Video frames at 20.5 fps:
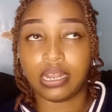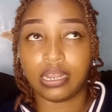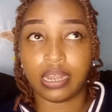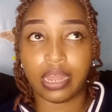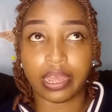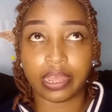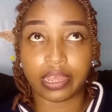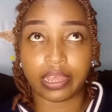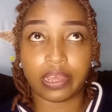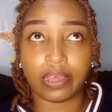
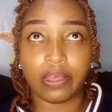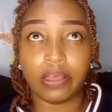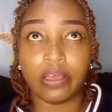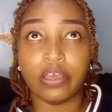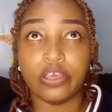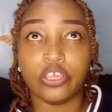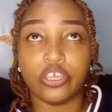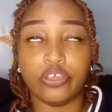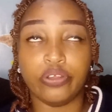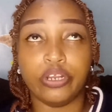Like
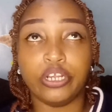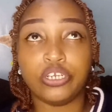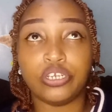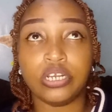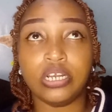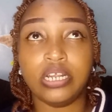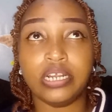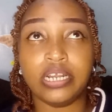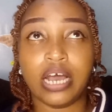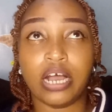you need
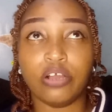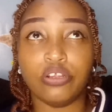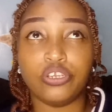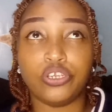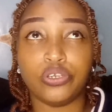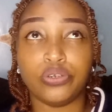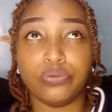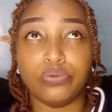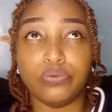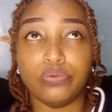to learn how
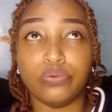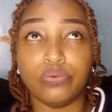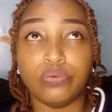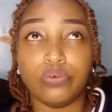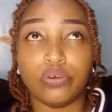to